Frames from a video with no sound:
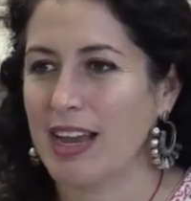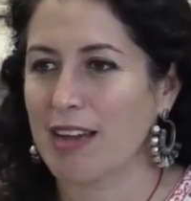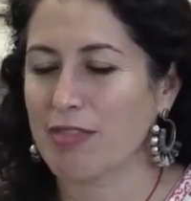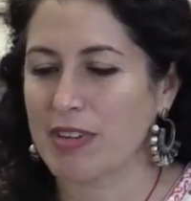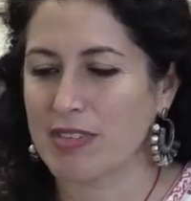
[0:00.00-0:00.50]

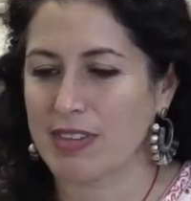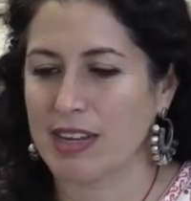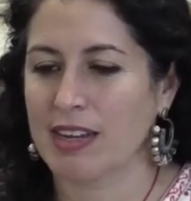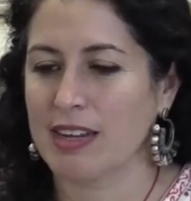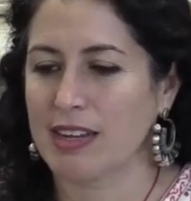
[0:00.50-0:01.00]

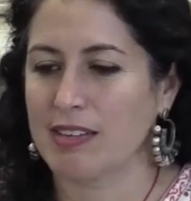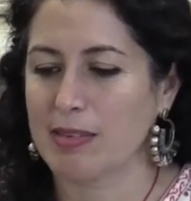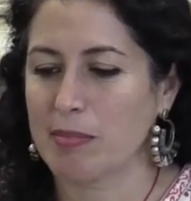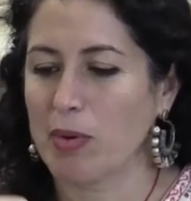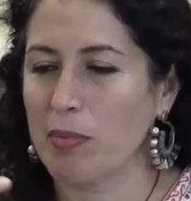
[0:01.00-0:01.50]
everything
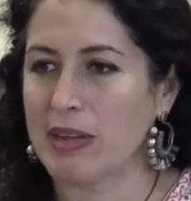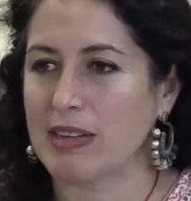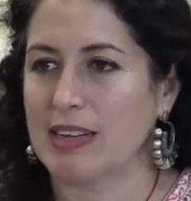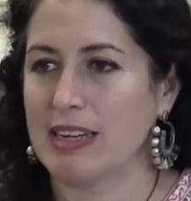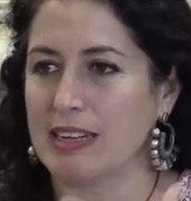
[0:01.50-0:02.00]
is a
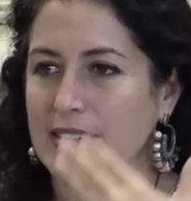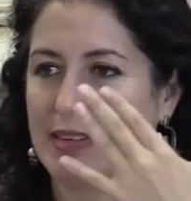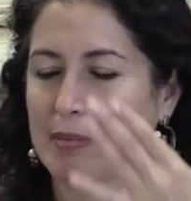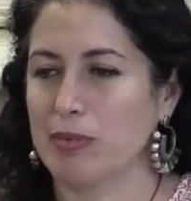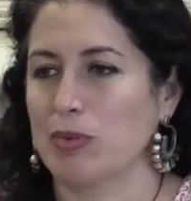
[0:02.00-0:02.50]
moment that leads
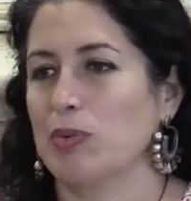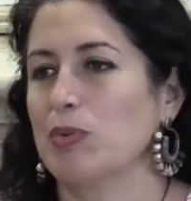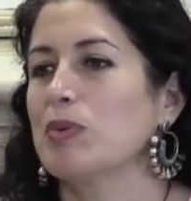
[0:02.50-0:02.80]
up to,